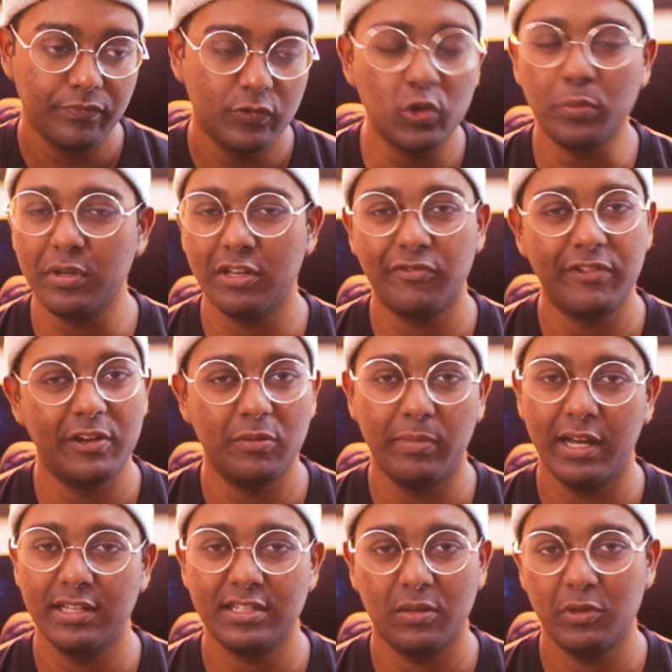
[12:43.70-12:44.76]
Don't be afraid to
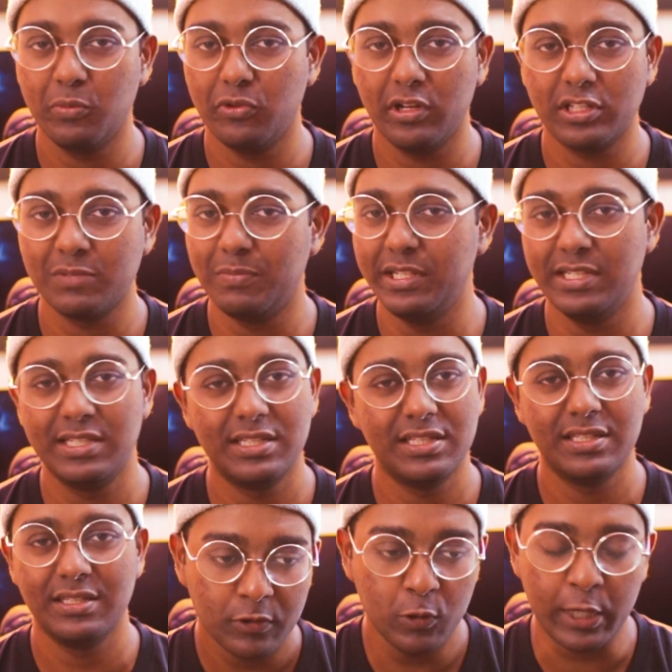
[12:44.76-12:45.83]
buy Xiaomi products,
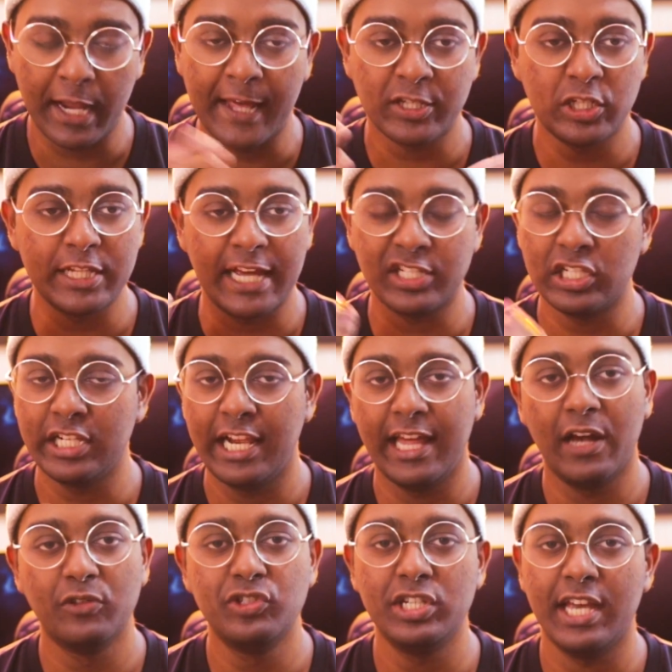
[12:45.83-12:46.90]
please. You can actually
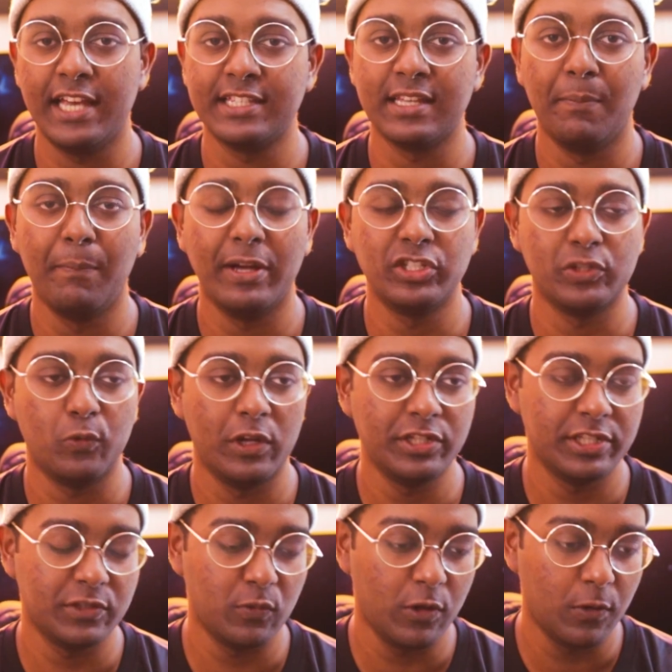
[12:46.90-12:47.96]
LG has some budget
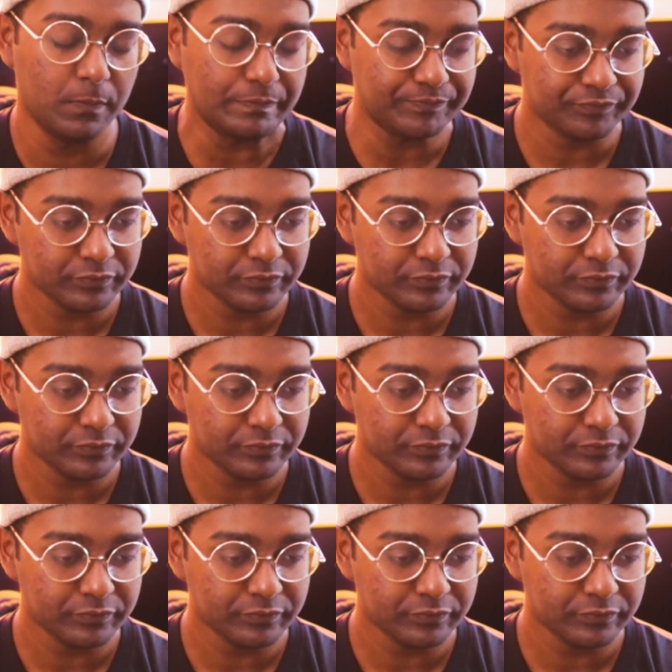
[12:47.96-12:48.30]
ones as well.